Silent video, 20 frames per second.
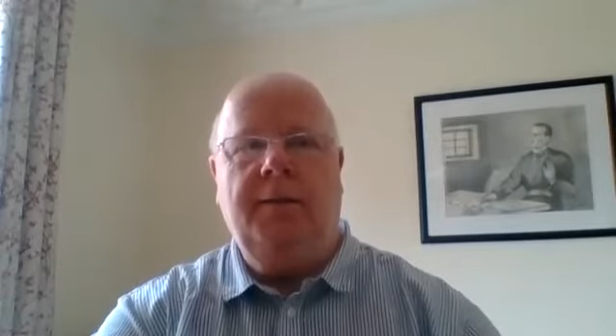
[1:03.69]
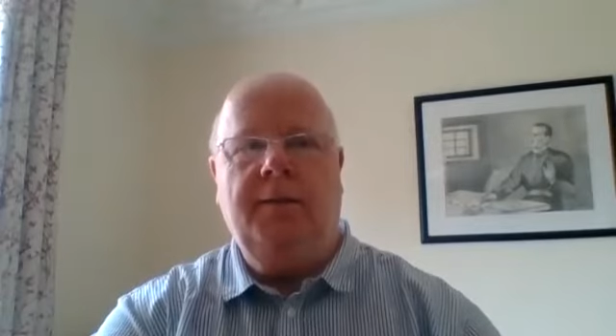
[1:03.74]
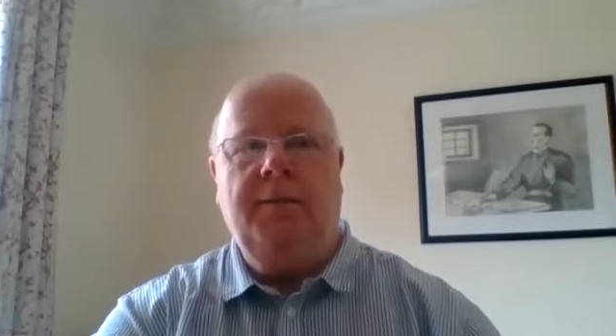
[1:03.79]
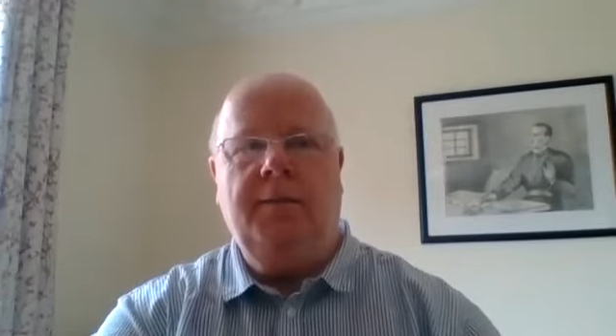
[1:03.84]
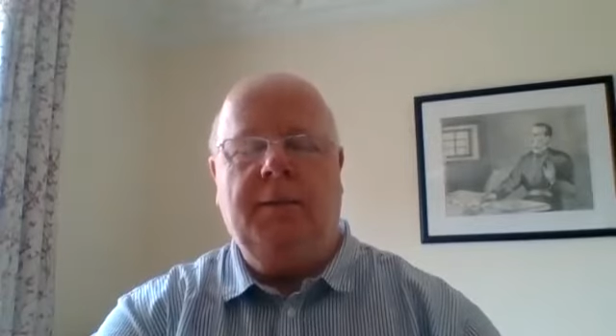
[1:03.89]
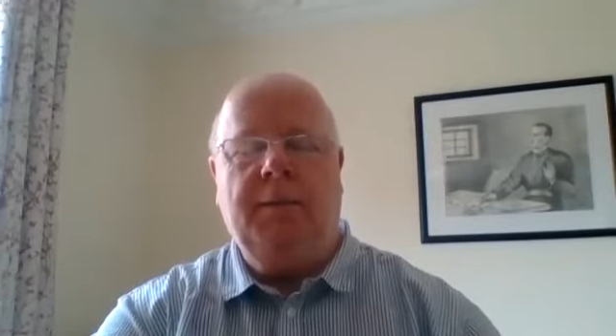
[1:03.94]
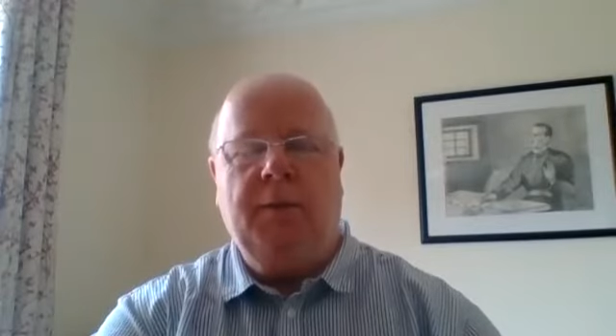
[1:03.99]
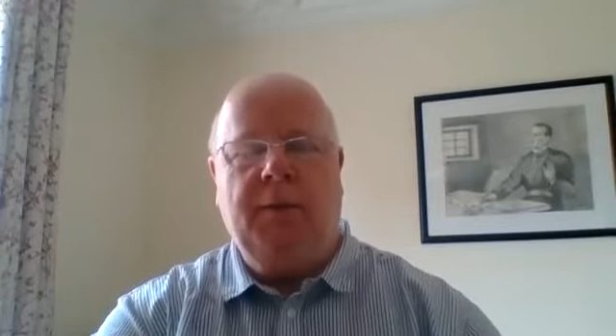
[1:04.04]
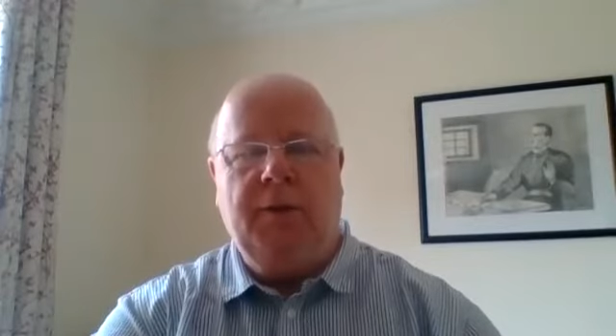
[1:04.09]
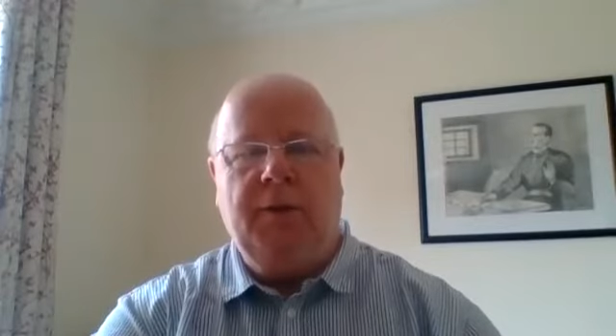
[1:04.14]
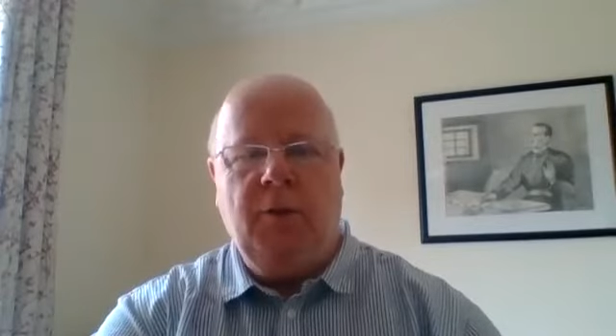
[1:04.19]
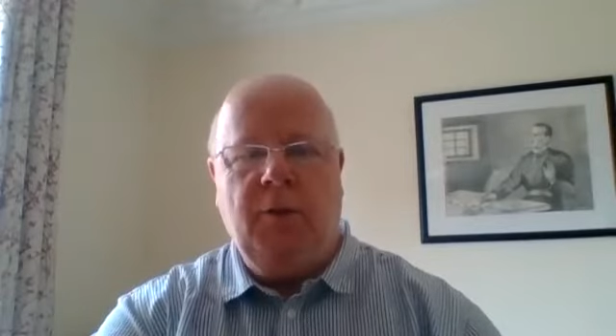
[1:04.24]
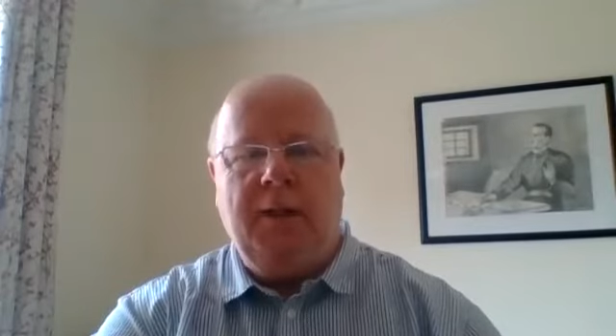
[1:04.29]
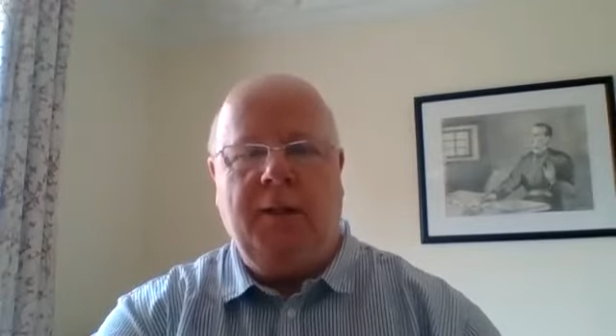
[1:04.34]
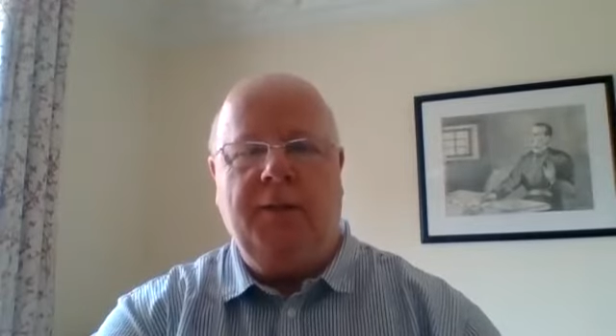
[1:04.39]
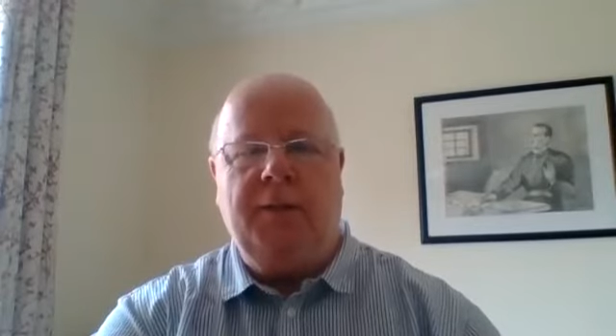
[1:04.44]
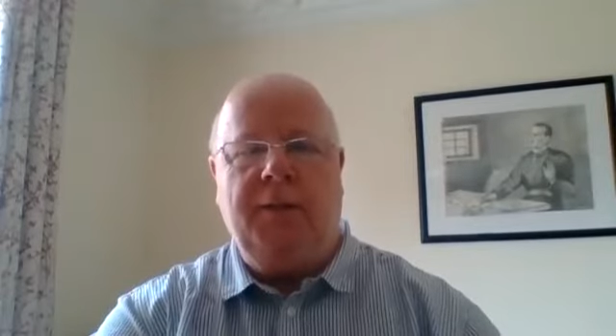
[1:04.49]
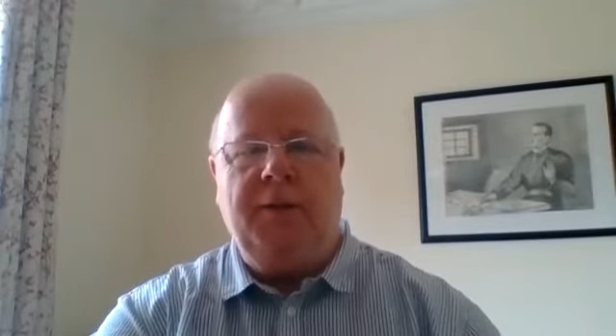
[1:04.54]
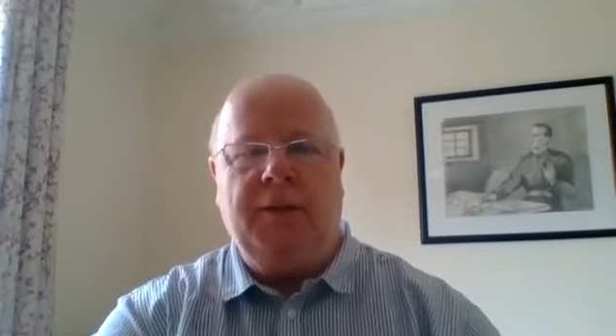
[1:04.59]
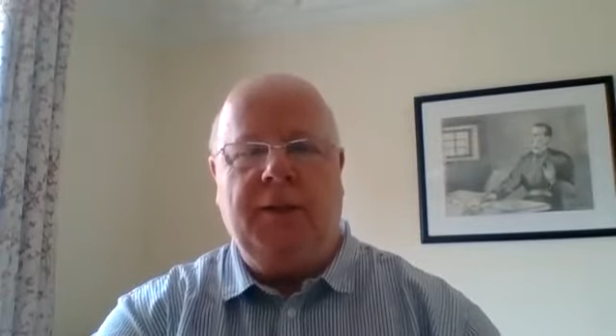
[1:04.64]

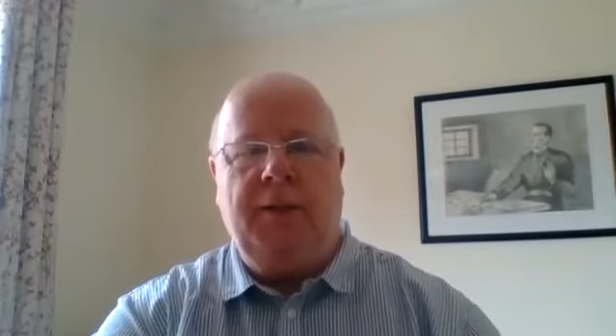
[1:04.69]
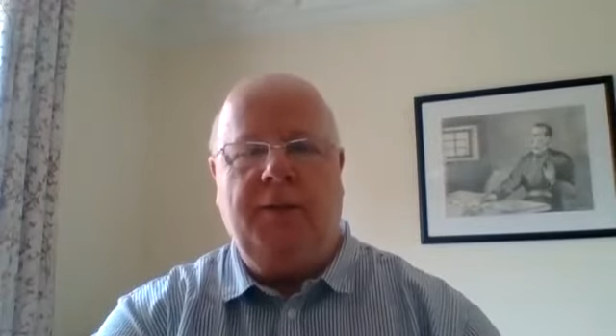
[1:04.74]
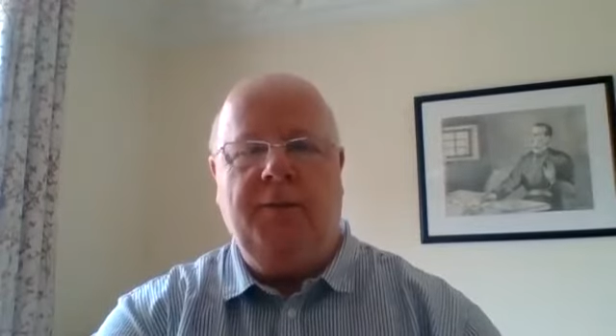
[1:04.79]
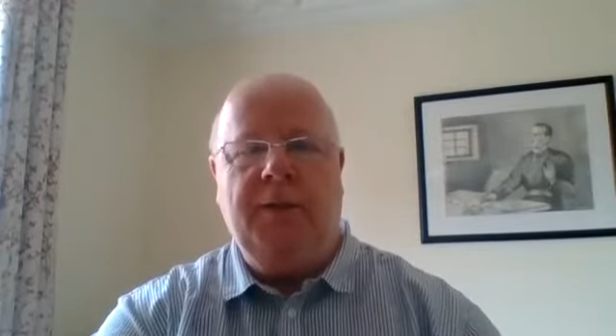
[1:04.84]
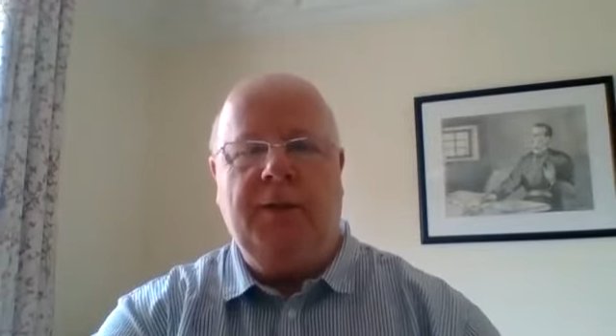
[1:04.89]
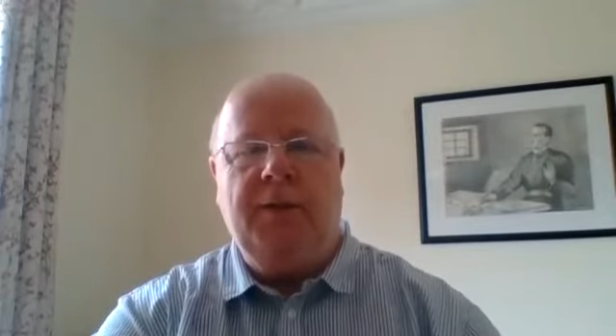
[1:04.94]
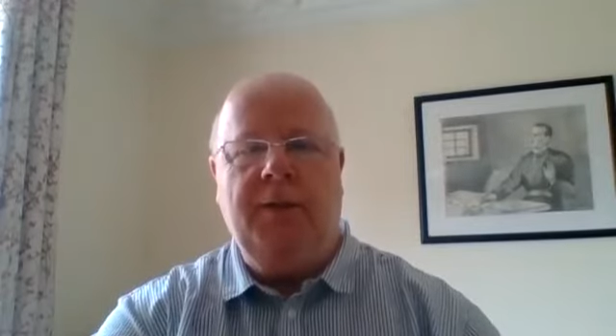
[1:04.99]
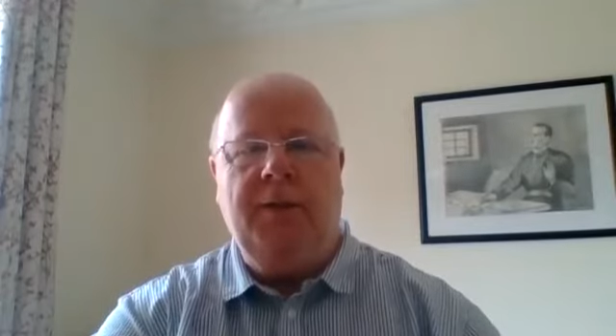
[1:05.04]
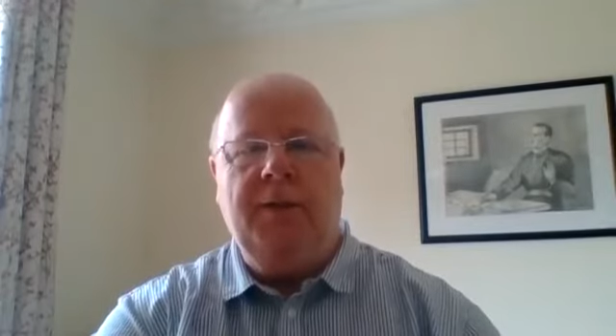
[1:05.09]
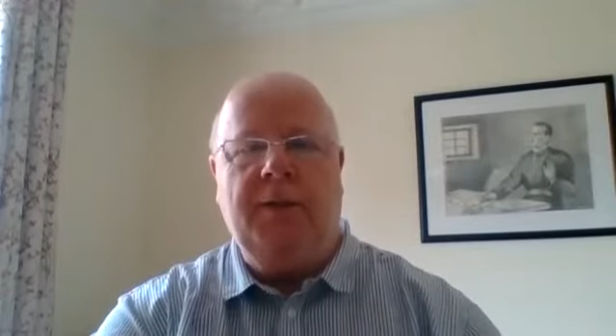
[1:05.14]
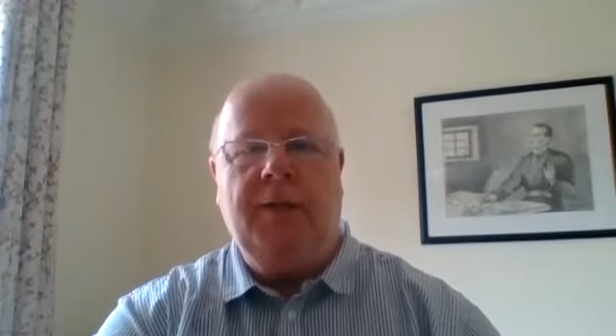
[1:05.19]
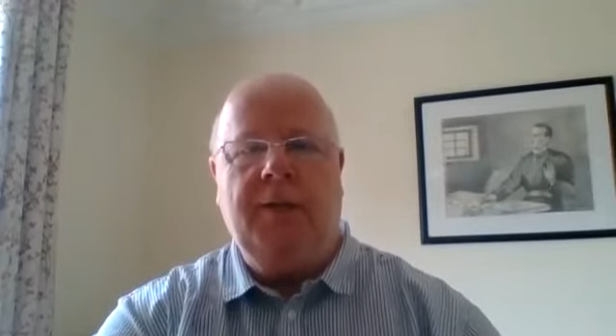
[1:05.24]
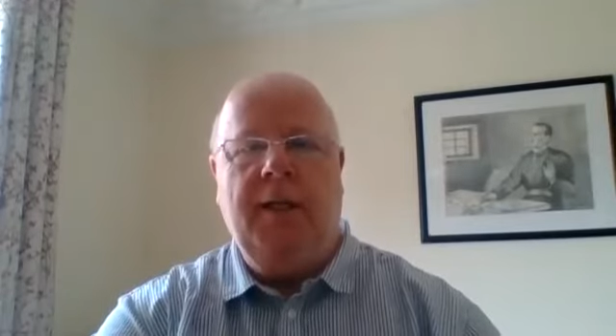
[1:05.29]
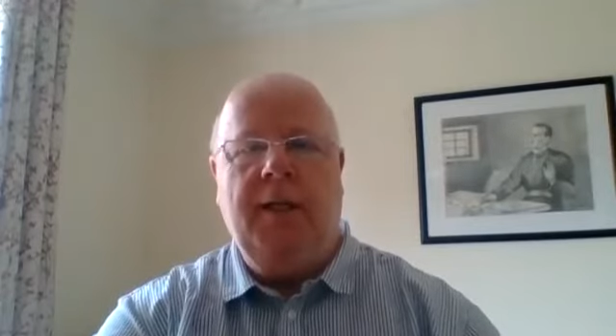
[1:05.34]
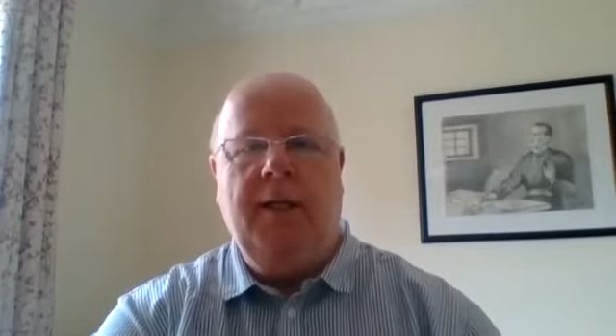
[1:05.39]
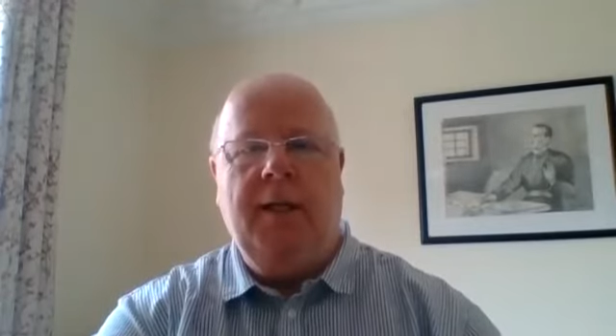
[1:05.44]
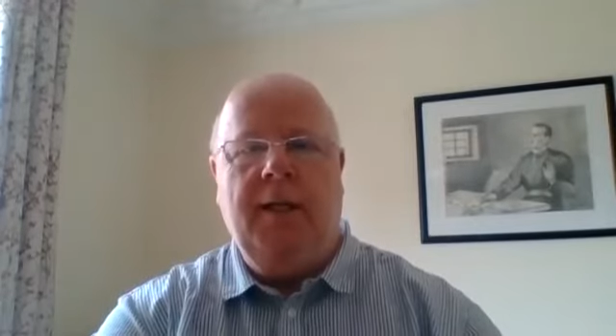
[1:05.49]
spirituality services